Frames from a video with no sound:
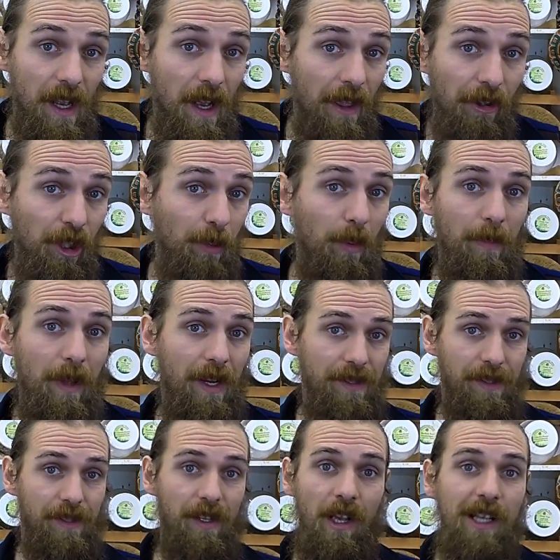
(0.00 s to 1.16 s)
of other herbal
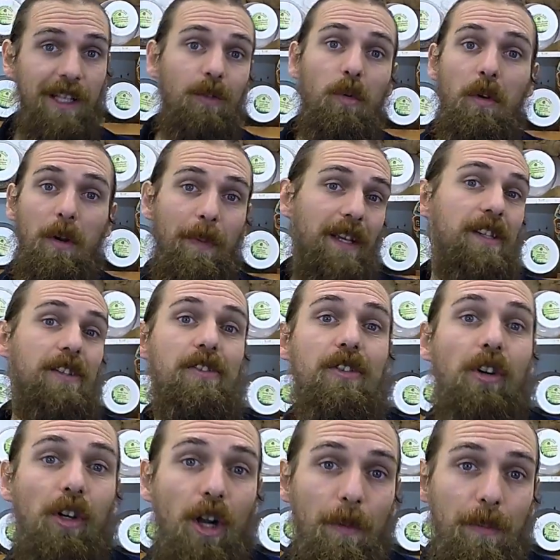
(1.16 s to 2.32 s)
medicines. So we want to make
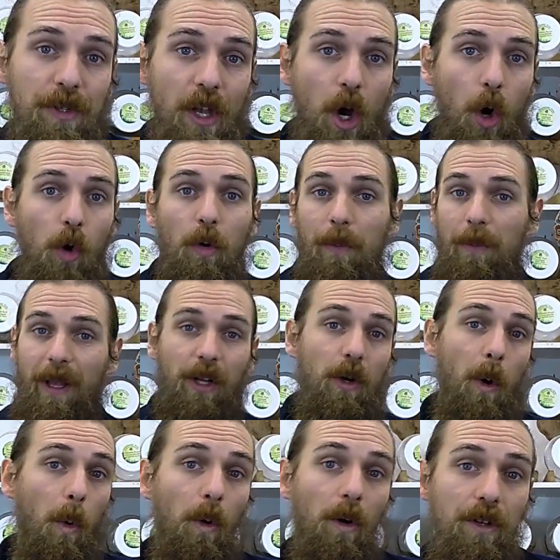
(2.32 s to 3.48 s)
syrups, or we want to make
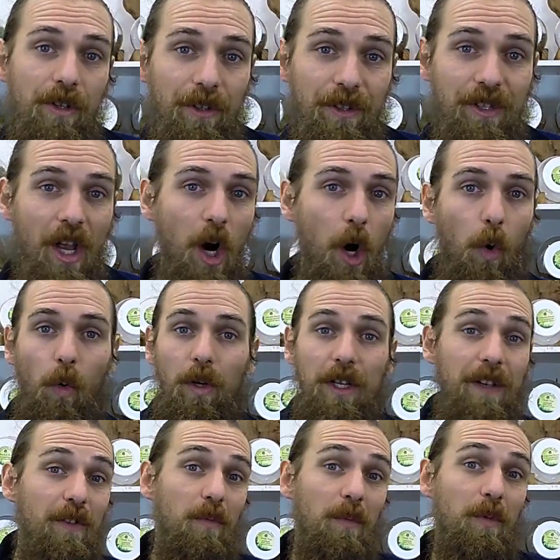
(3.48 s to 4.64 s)
cordials, or
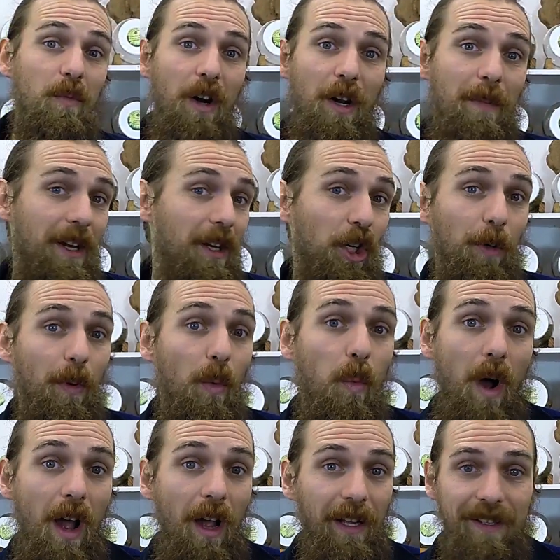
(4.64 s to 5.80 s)
even when we want to make herbal
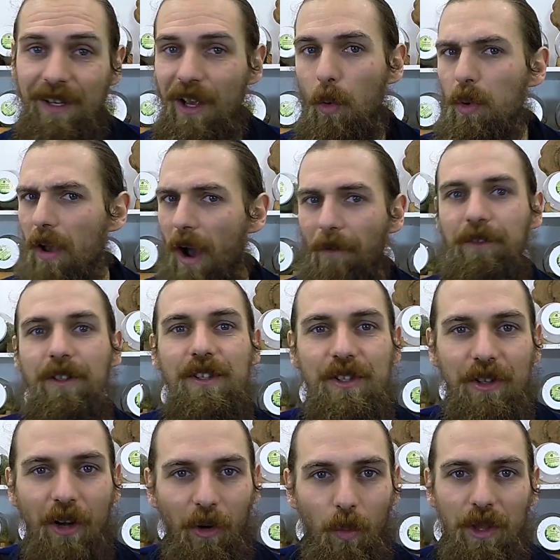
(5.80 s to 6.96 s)
wines, we often
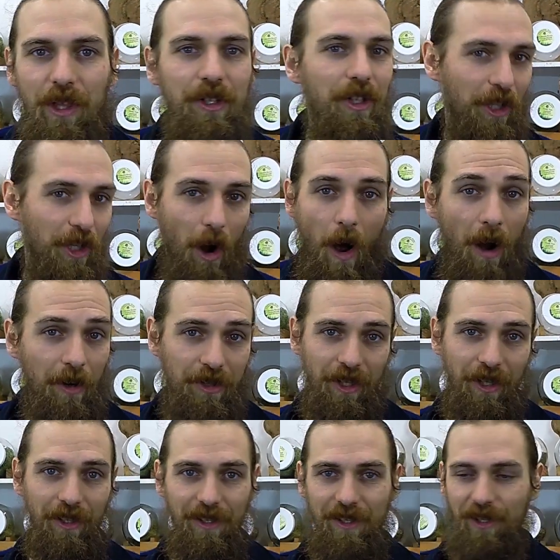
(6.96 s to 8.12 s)
start with a decoction.
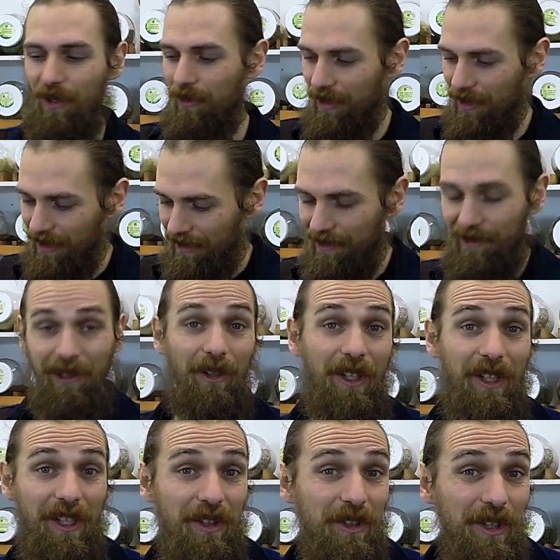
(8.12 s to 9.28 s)
So
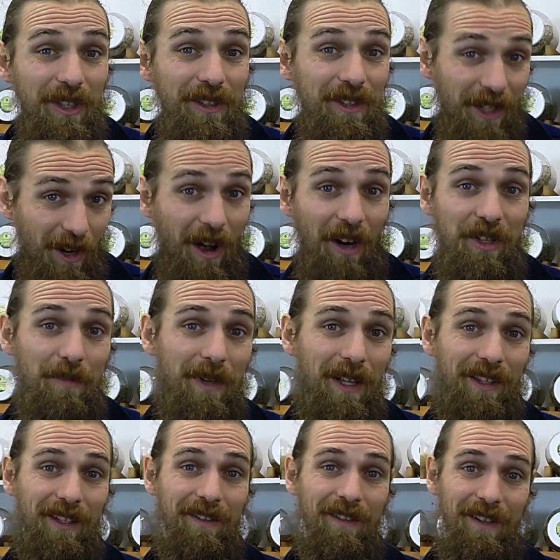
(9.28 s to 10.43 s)
learning a good decoction
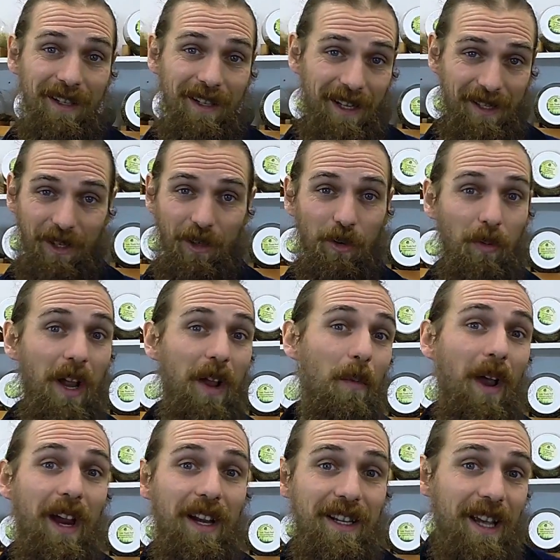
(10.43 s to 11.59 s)
method is a great
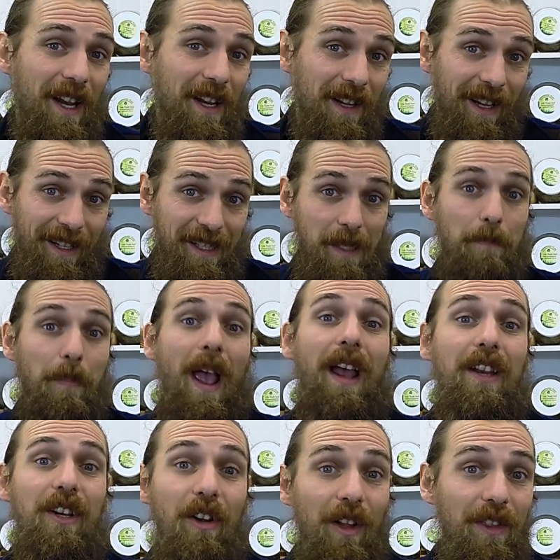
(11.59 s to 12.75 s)
way to get
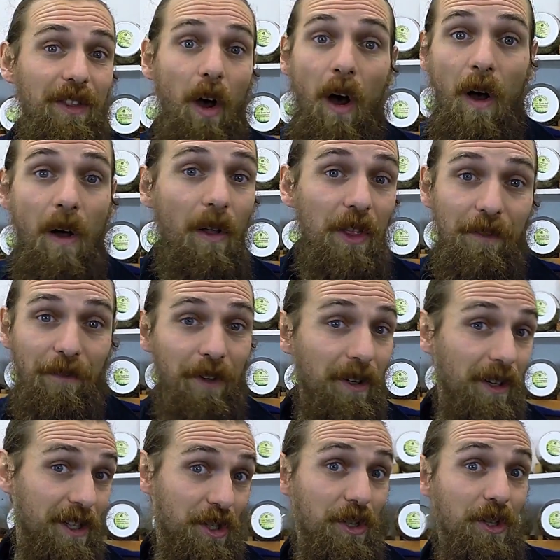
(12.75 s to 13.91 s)
expanding on all the different
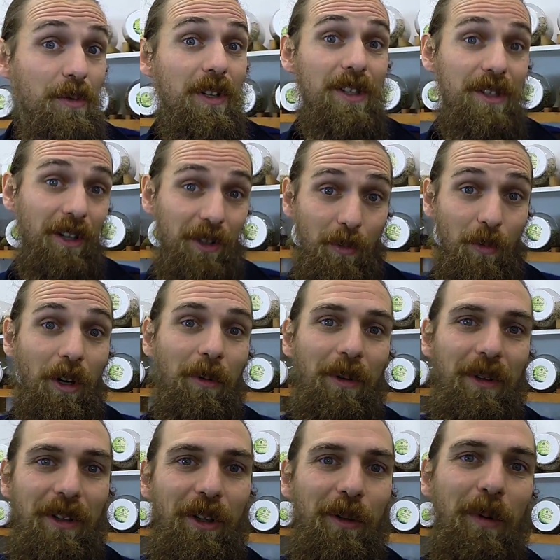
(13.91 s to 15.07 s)
areas you can start to work with
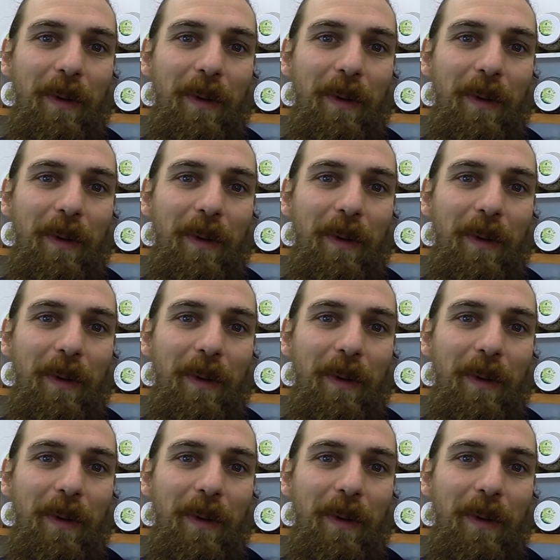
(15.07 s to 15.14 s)
in herbal